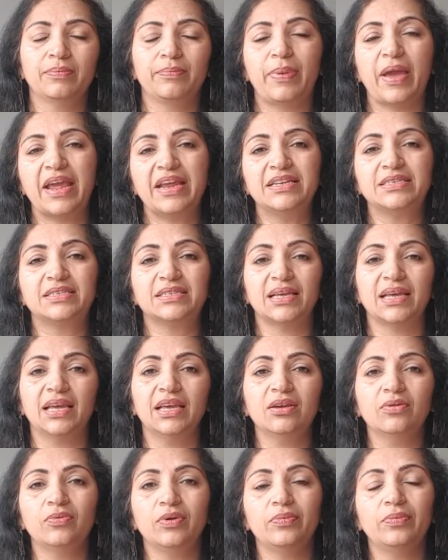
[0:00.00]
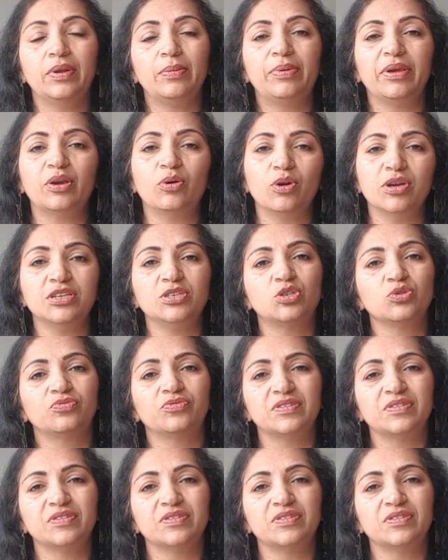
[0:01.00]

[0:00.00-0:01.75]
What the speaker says: painting, we will be going to